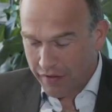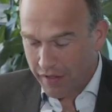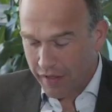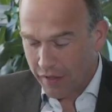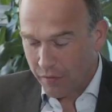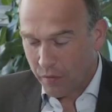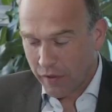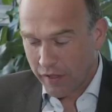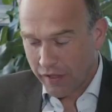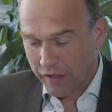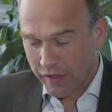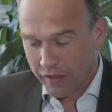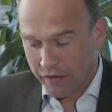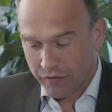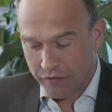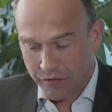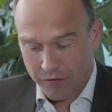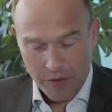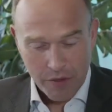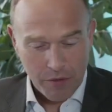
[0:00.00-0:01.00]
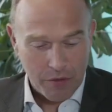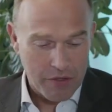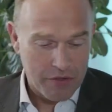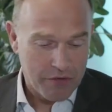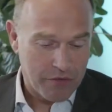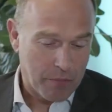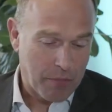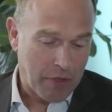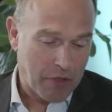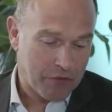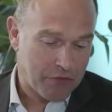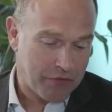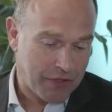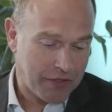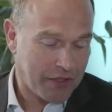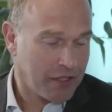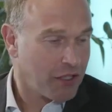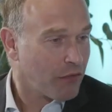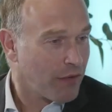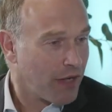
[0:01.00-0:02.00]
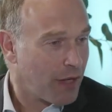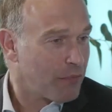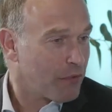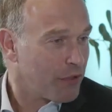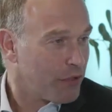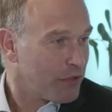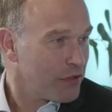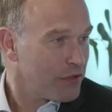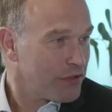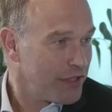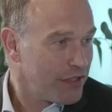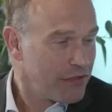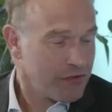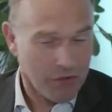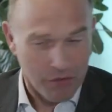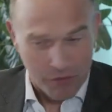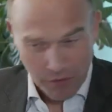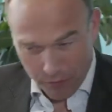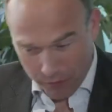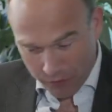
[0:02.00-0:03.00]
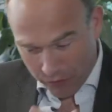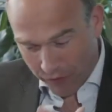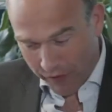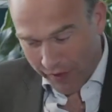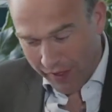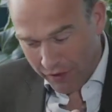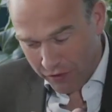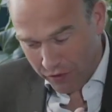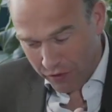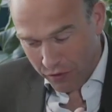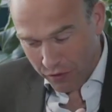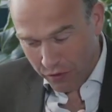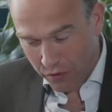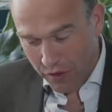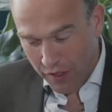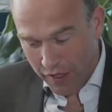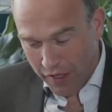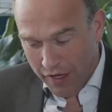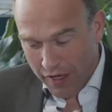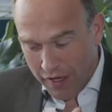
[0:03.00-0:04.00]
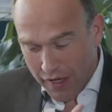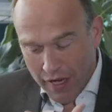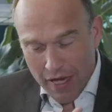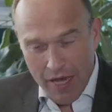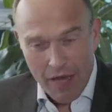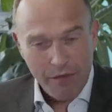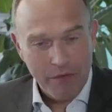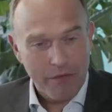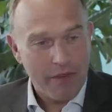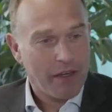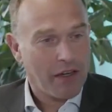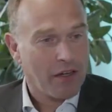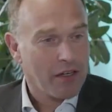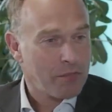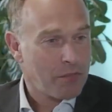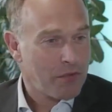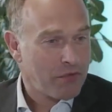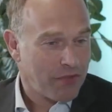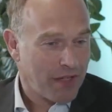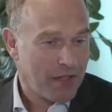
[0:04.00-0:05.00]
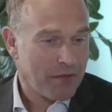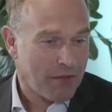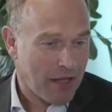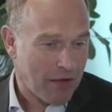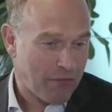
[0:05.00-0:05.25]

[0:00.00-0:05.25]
and whether it is about setting the right priorities, so not trying to do everything 100%.